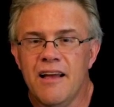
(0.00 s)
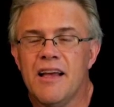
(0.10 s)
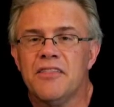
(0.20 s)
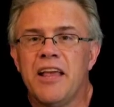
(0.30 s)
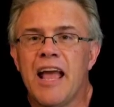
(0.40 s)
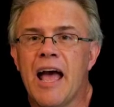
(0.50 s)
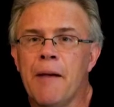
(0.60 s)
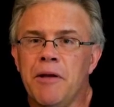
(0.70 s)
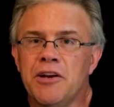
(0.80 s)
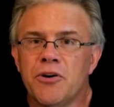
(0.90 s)
The
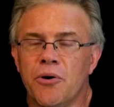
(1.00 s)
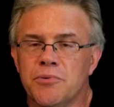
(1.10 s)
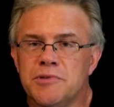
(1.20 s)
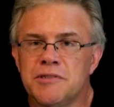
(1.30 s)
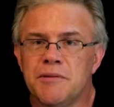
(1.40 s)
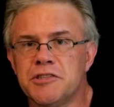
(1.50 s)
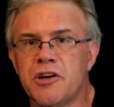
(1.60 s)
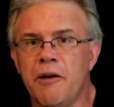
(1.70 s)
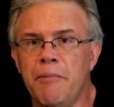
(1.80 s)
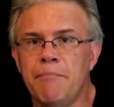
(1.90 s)
epi dose is
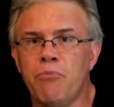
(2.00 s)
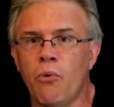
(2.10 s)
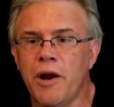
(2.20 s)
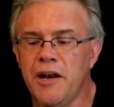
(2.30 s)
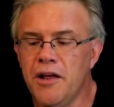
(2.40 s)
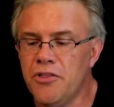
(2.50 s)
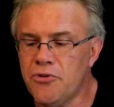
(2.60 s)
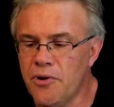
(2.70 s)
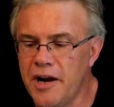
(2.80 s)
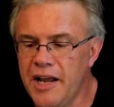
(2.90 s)
going to be
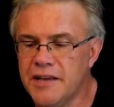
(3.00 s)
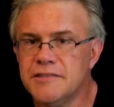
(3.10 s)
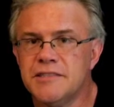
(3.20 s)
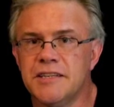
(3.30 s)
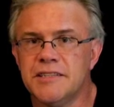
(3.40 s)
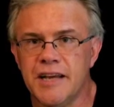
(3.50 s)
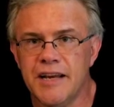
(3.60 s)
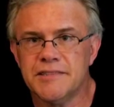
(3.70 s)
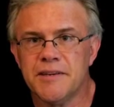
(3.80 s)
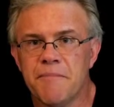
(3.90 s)
0.3
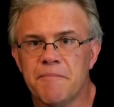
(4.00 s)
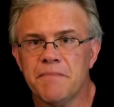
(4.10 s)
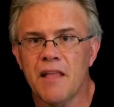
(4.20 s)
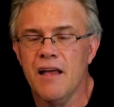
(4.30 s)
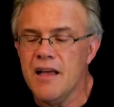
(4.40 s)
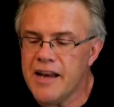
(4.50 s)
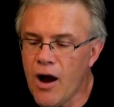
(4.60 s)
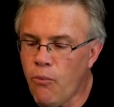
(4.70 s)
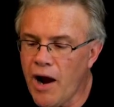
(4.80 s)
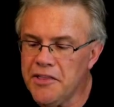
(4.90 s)
cc's. Now,
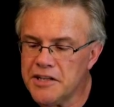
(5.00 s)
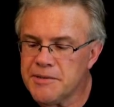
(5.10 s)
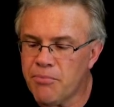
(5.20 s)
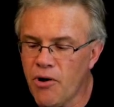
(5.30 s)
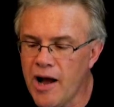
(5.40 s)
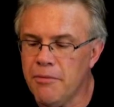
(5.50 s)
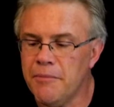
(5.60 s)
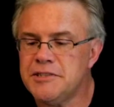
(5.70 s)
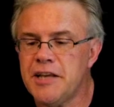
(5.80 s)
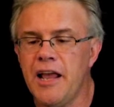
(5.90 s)
why that's a problem
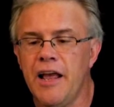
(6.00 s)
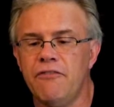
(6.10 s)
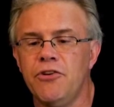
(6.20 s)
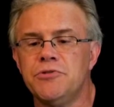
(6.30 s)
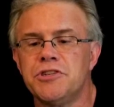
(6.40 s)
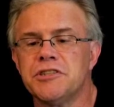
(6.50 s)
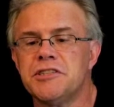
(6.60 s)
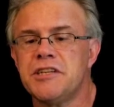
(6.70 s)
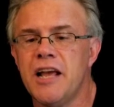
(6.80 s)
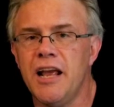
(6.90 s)
is if you
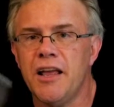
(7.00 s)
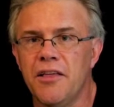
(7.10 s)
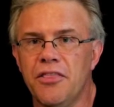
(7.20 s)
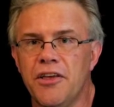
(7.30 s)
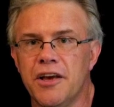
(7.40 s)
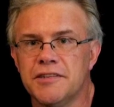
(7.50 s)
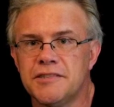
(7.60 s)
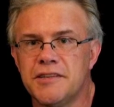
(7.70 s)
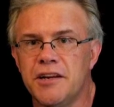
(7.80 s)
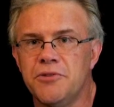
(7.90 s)
just take
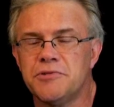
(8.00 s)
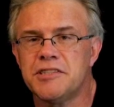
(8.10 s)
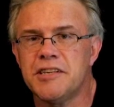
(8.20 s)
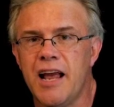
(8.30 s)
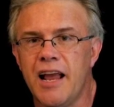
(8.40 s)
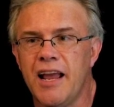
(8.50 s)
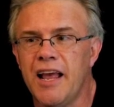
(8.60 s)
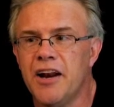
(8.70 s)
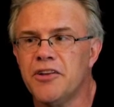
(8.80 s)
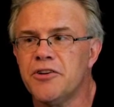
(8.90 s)
this and you say
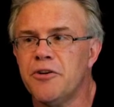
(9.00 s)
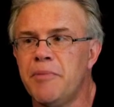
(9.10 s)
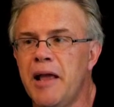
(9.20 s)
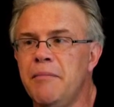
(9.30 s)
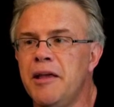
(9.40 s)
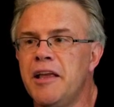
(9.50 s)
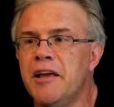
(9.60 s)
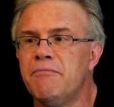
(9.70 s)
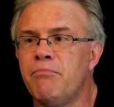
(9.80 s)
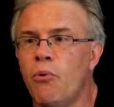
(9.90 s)
in a little baby,
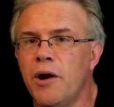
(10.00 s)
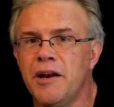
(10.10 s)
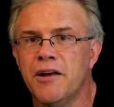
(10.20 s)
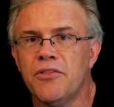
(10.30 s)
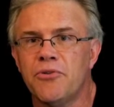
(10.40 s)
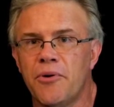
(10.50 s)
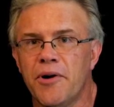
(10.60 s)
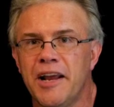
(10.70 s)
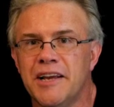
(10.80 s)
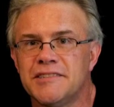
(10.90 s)
give
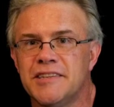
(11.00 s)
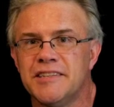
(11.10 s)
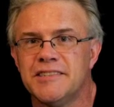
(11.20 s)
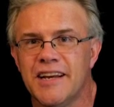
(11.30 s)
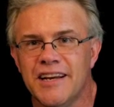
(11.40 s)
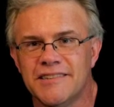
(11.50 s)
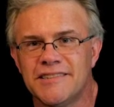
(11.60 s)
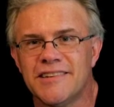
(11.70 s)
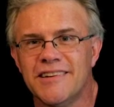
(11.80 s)
0.3 cc's,